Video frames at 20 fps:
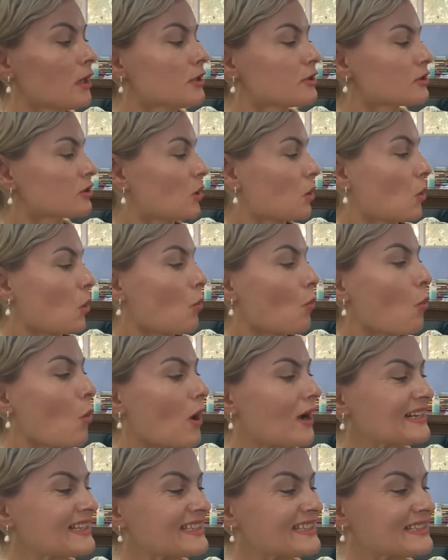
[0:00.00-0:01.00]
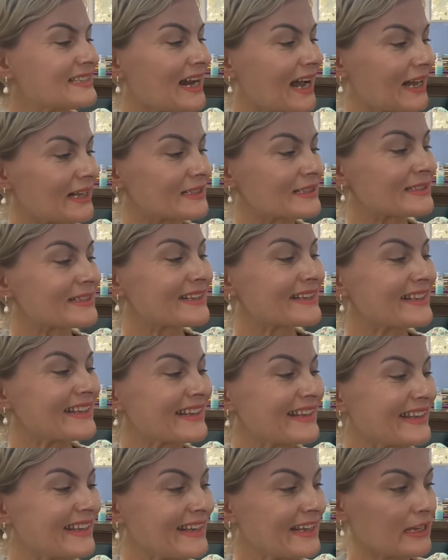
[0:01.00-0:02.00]
So, what does
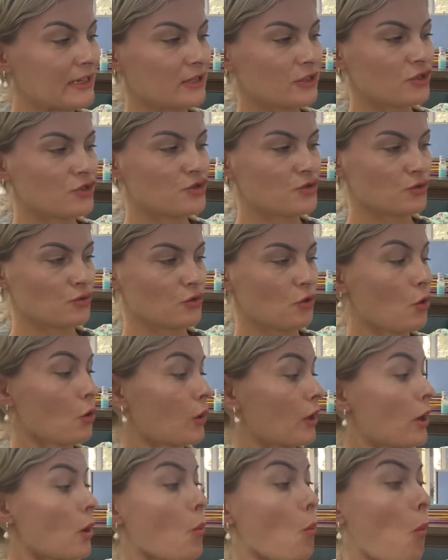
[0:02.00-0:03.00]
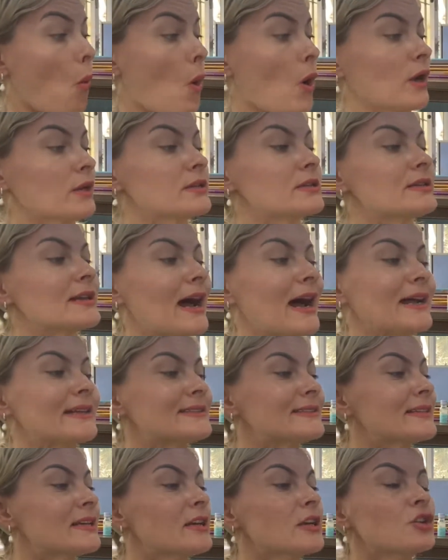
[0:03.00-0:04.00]
he do? Or what
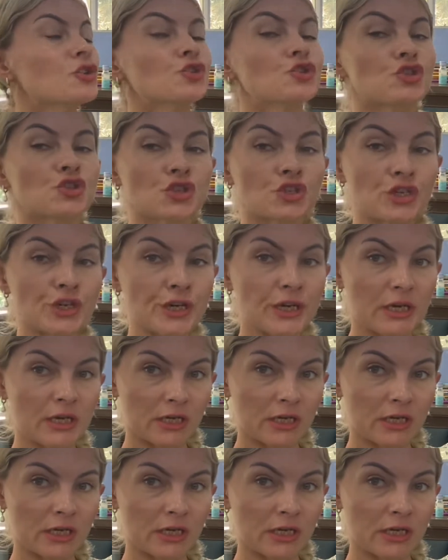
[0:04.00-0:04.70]
does she